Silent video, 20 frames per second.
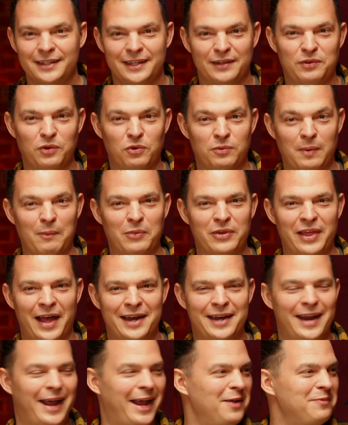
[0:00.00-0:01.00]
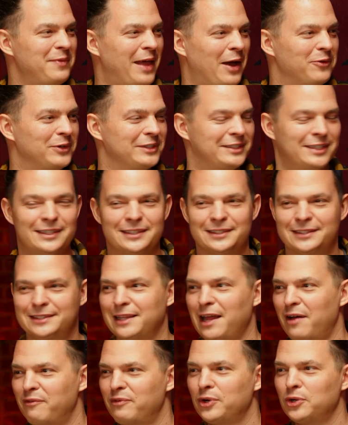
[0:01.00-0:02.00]
if you remember that name. That was his
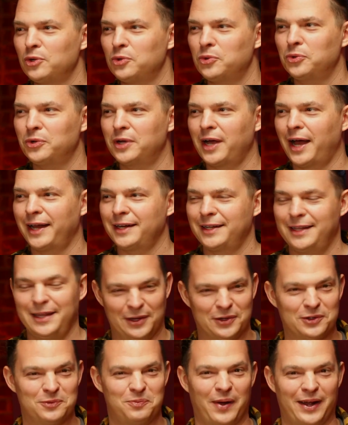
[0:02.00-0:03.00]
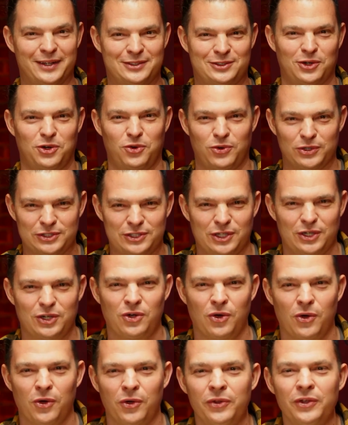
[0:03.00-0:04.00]
lover who got killed by Ser Criston
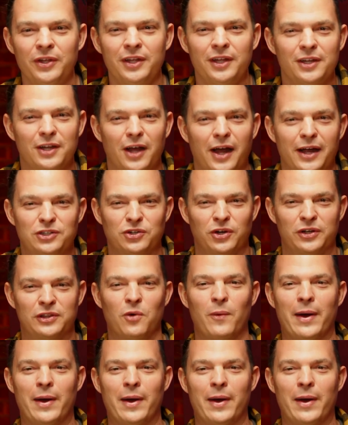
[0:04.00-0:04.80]
Cole uh, during the